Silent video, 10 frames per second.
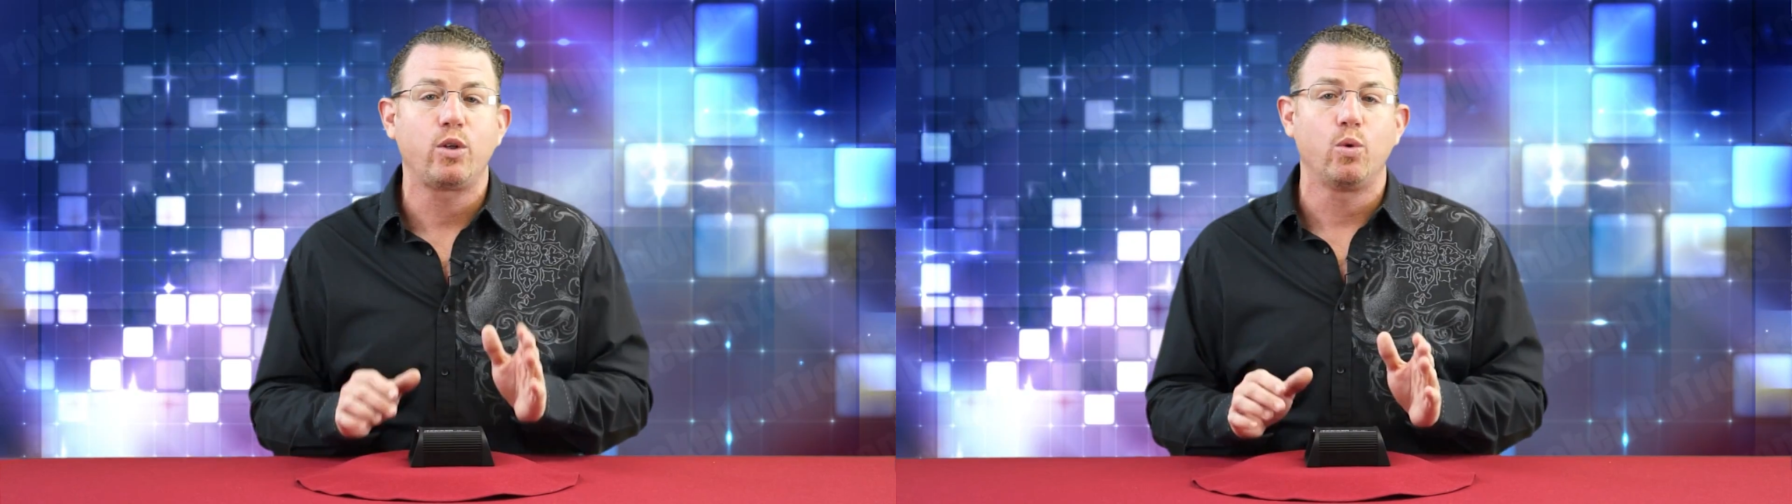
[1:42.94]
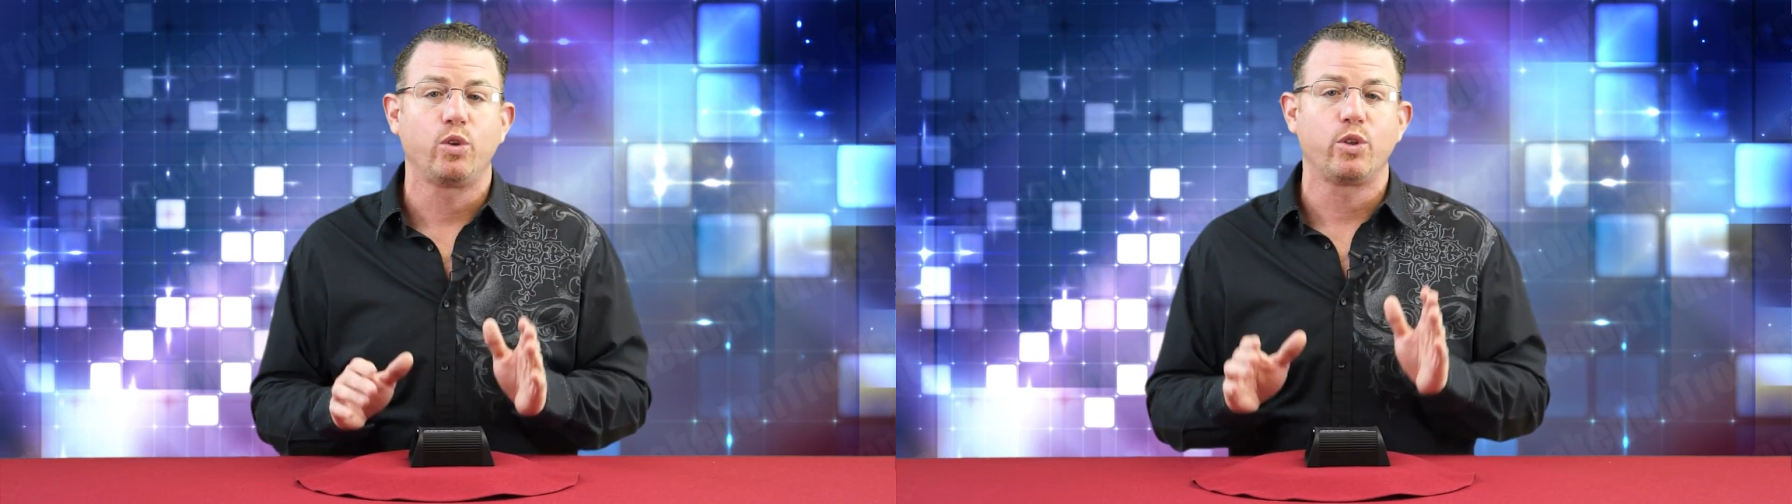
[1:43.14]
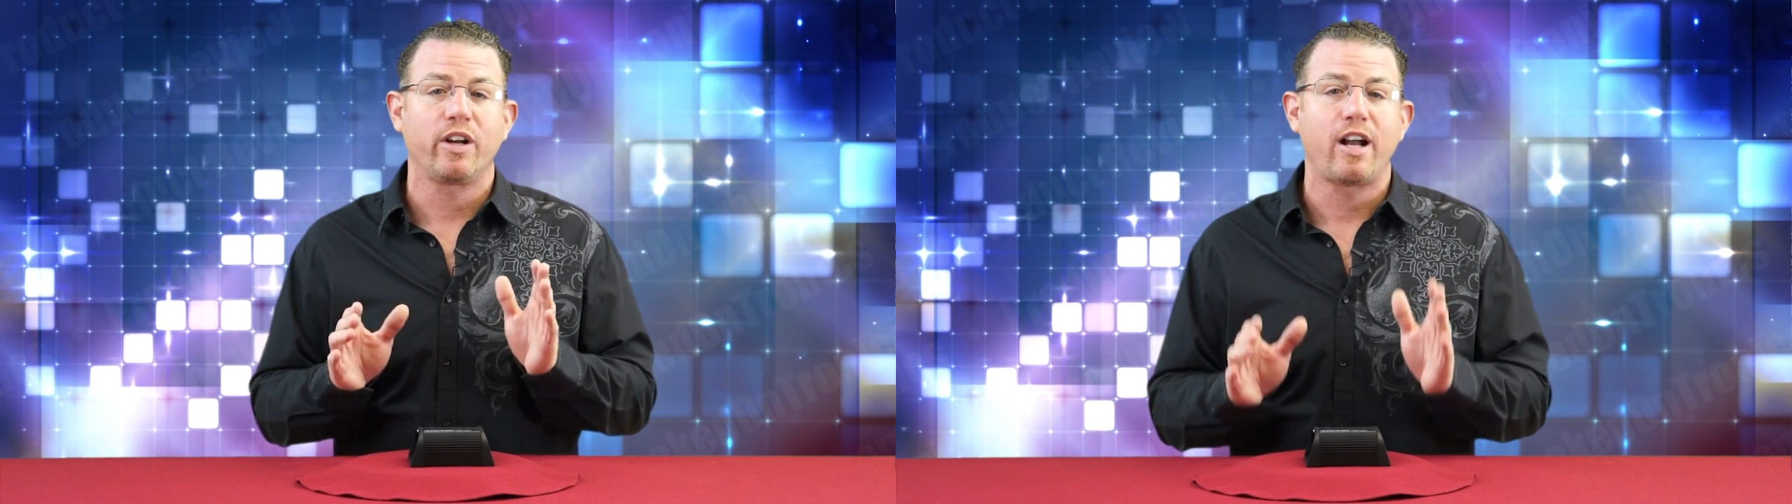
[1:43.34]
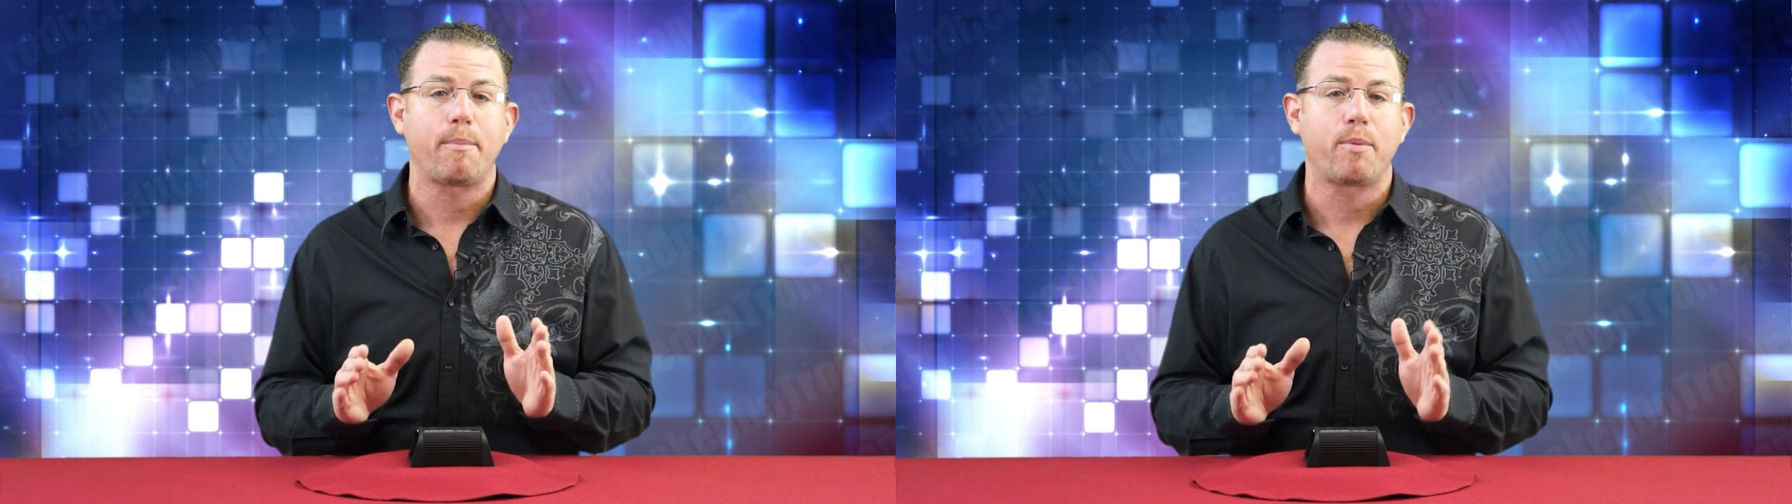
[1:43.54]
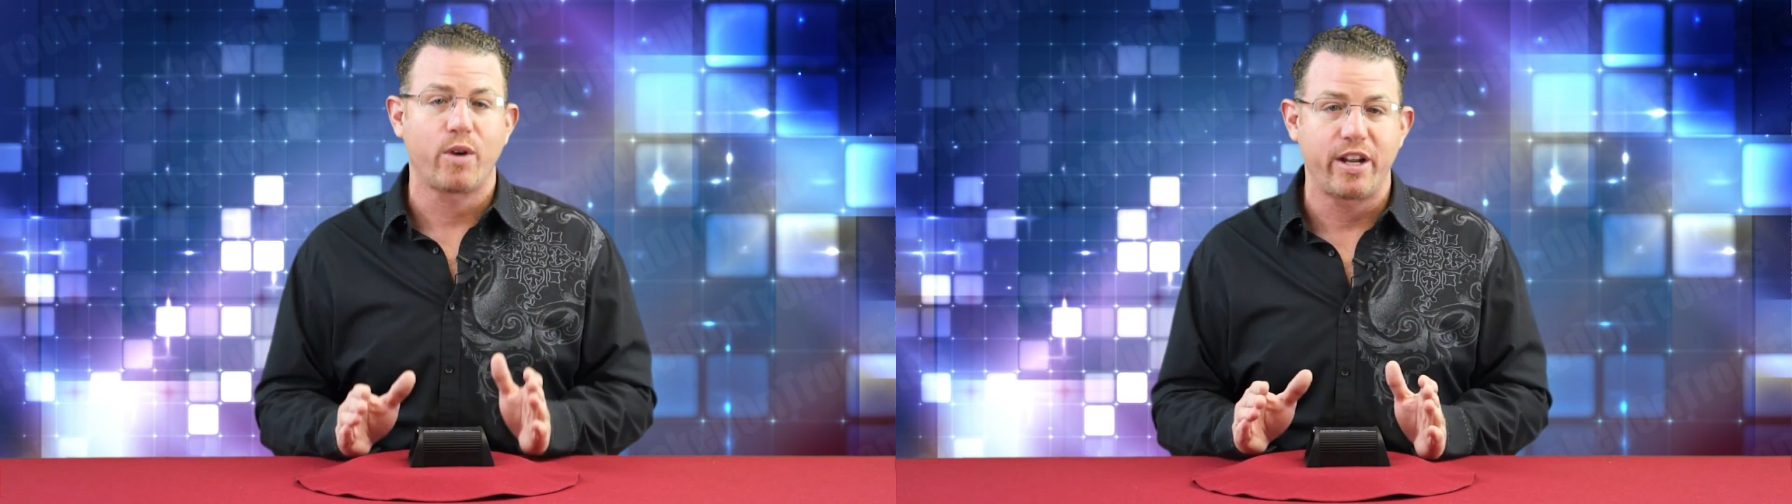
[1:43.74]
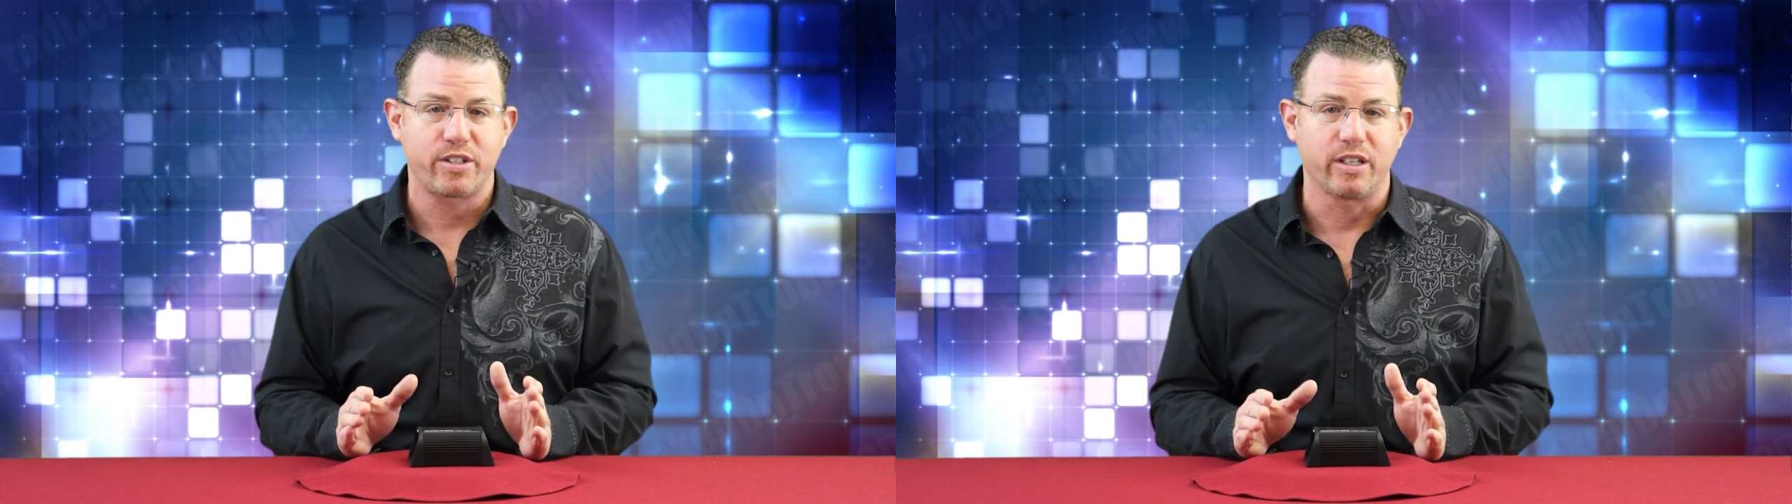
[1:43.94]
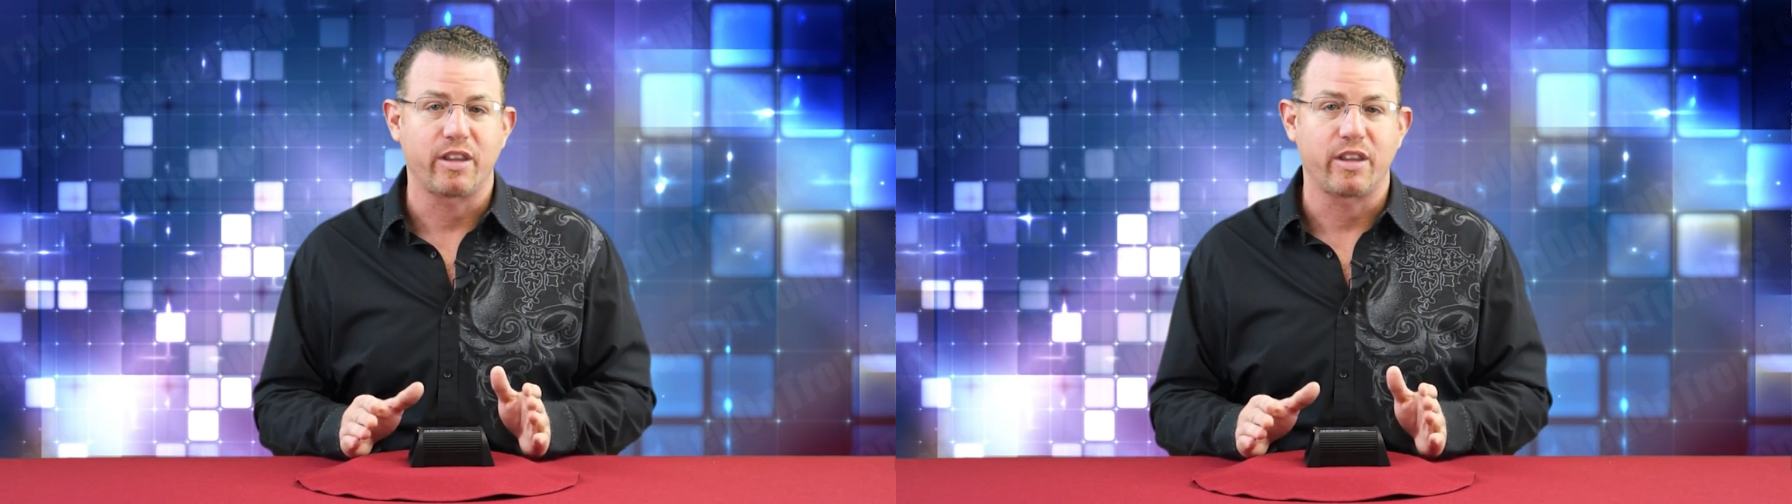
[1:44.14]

cool during operation